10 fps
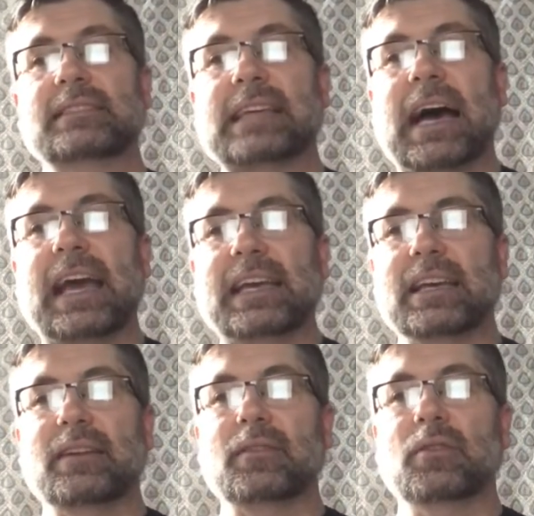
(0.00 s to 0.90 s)
tie
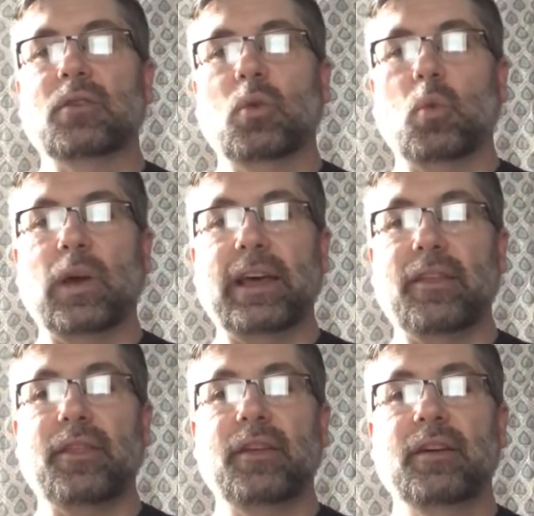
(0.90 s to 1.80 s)
in with
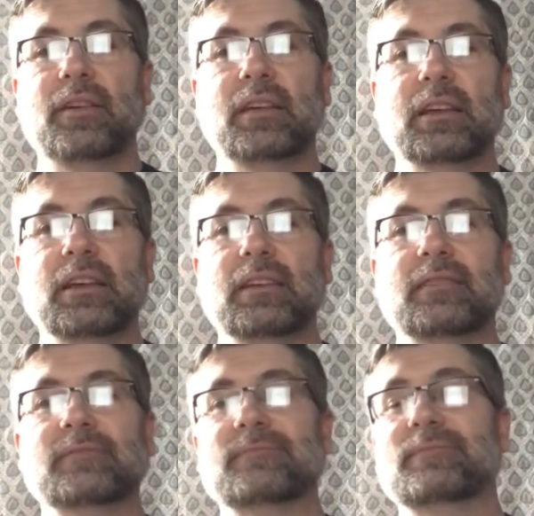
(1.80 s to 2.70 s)

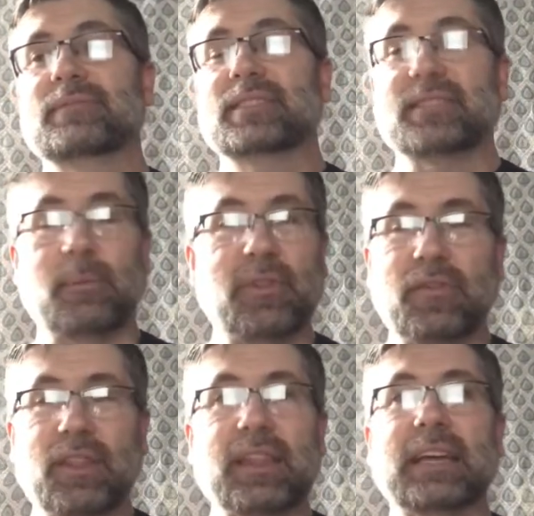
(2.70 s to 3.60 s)
some of
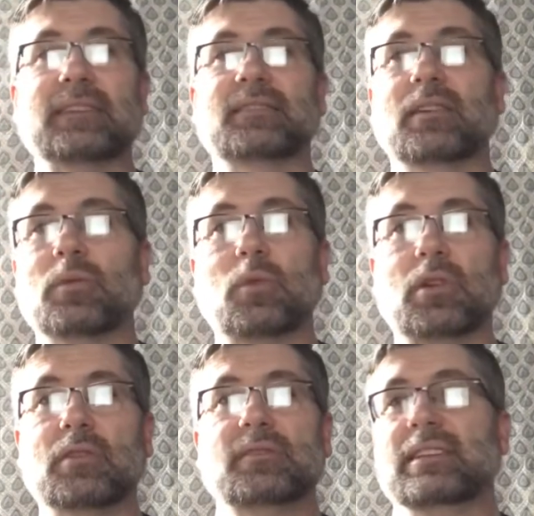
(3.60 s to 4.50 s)
the things that
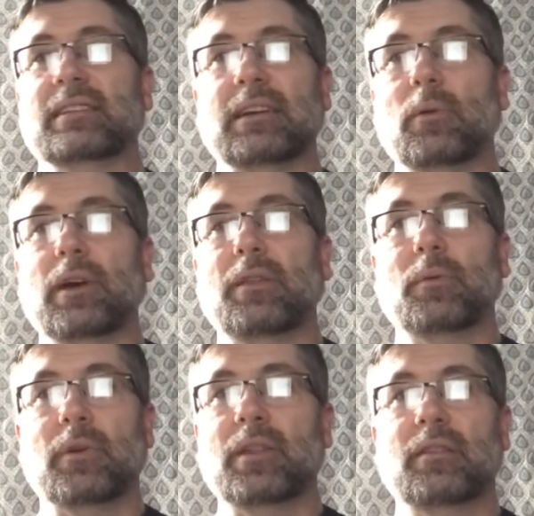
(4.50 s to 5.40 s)
we're dealing
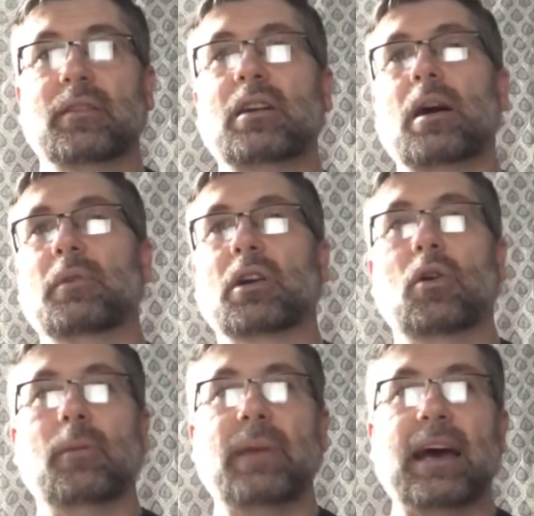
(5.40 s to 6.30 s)
with Common
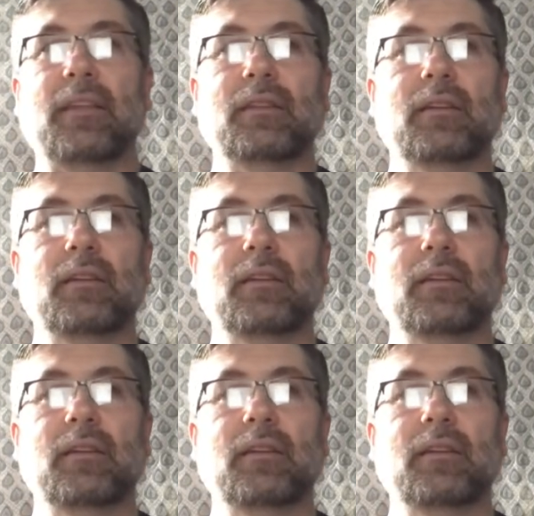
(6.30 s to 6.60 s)
Core math.